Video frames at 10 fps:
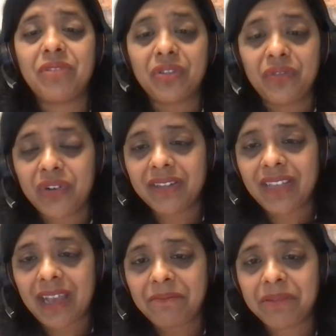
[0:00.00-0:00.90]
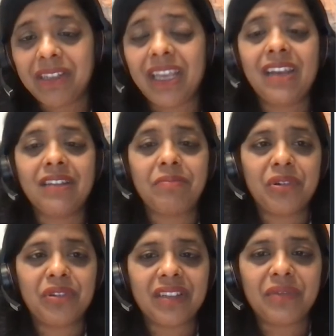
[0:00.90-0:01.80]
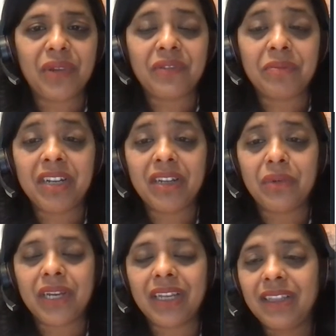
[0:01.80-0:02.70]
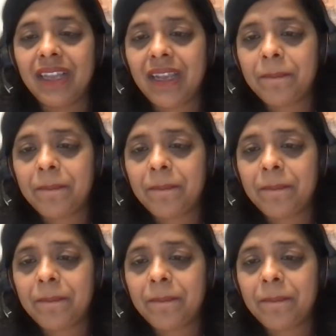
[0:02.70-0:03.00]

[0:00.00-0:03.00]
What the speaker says: So, for example, EA Sports, as we are familiar with,